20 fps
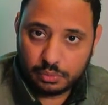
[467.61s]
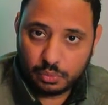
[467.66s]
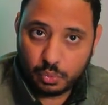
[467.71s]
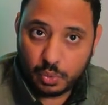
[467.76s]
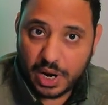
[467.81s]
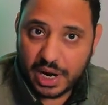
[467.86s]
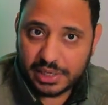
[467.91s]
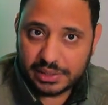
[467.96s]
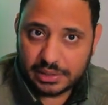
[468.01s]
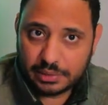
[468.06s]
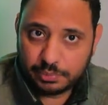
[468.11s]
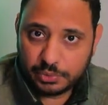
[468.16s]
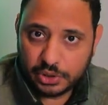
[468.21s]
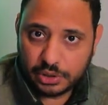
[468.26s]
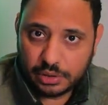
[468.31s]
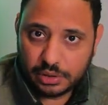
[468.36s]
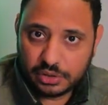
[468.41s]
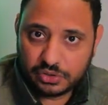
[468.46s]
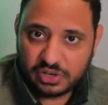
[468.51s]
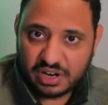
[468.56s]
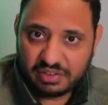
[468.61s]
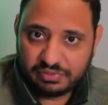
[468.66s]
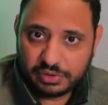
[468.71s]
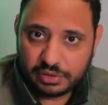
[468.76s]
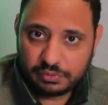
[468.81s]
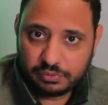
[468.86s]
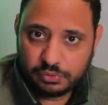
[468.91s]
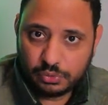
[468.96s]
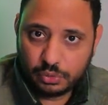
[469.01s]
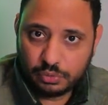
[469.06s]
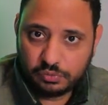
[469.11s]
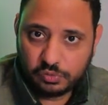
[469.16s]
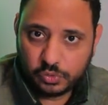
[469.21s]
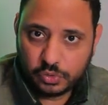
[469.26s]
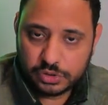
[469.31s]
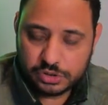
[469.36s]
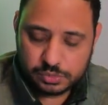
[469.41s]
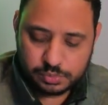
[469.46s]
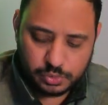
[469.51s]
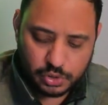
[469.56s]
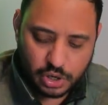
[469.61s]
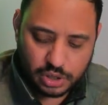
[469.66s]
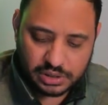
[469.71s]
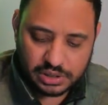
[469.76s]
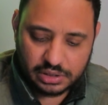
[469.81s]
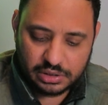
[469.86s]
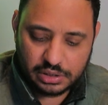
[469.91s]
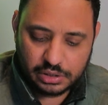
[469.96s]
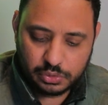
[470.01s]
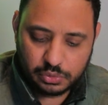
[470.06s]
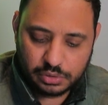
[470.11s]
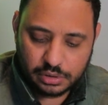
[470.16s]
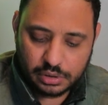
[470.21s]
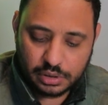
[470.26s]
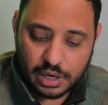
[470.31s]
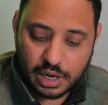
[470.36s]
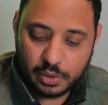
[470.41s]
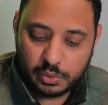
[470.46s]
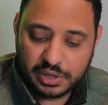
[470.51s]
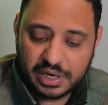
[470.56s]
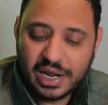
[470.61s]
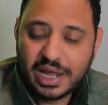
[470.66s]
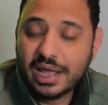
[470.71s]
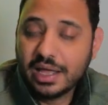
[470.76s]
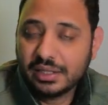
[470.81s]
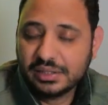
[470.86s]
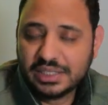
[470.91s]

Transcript: why that particular traffic flow was blocked, and then you can allow it.